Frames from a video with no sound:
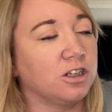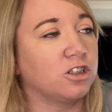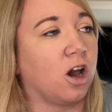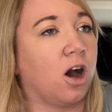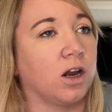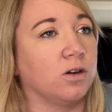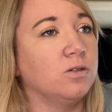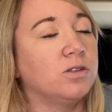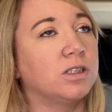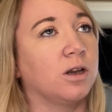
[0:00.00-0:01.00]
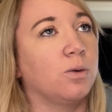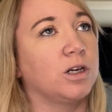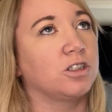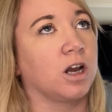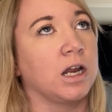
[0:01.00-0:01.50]
of tiles,
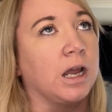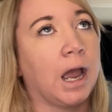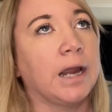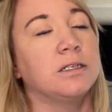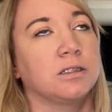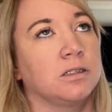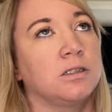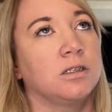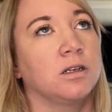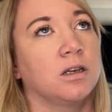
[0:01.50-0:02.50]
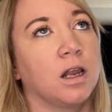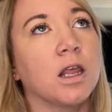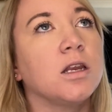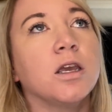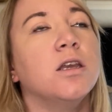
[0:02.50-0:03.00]
which I hated
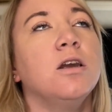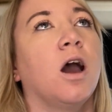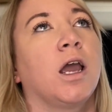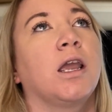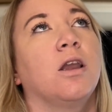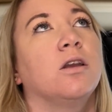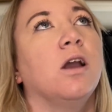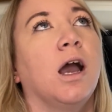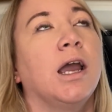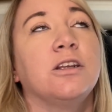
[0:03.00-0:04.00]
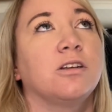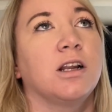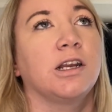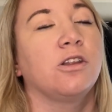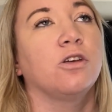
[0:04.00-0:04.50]
cleaning,
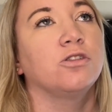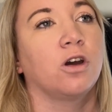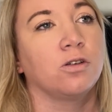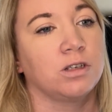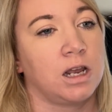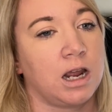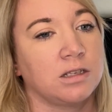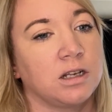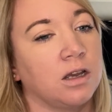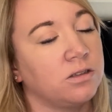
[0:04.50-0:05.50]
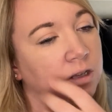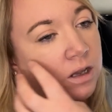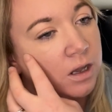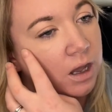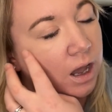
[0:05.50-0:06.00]
those tiles in our last house,
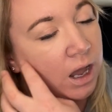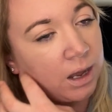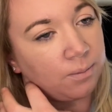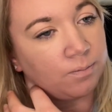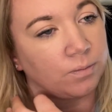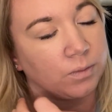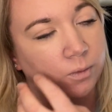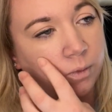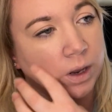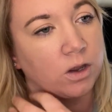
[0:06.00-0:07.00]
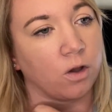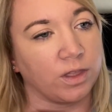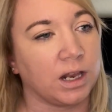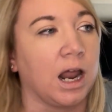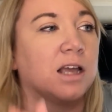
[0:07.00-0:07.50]
we got
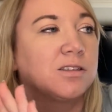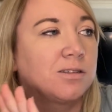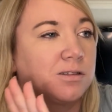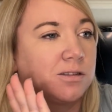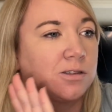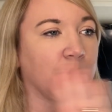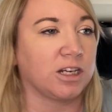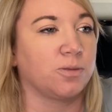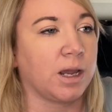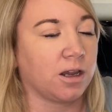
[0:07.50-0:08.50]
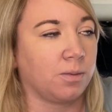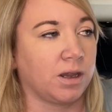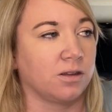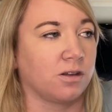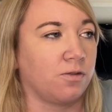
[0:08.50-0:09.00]
the glass splashback
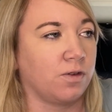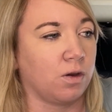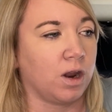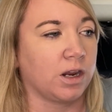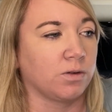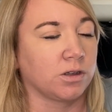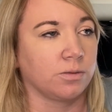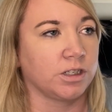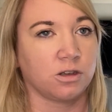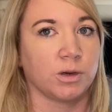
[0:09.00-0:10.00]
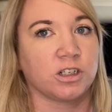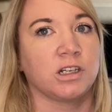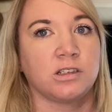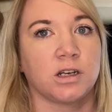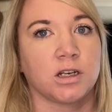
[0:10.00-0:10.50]
because I felt like it was going to be so much
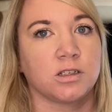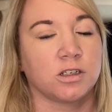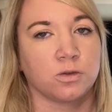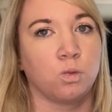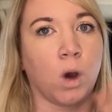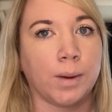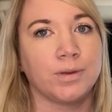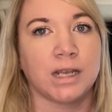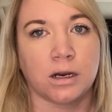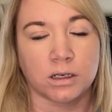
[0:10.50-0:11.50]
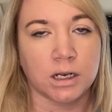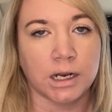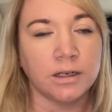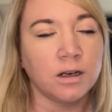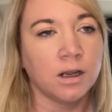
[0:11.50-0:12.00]
easier to just wipe down and
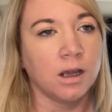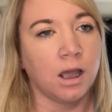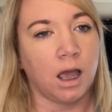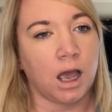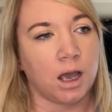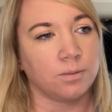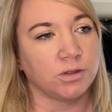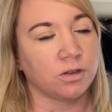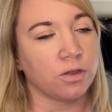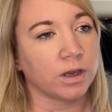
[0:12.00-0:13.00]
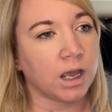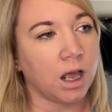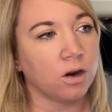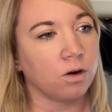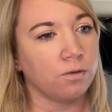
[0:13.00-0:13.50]
clean. So the
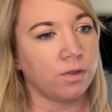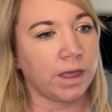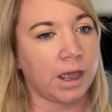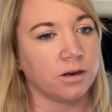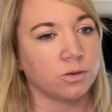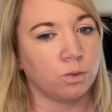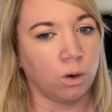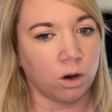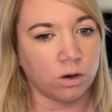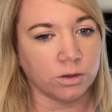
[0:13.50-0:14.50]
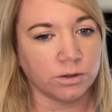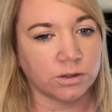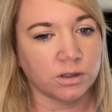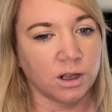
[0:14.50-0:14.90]
colour of that was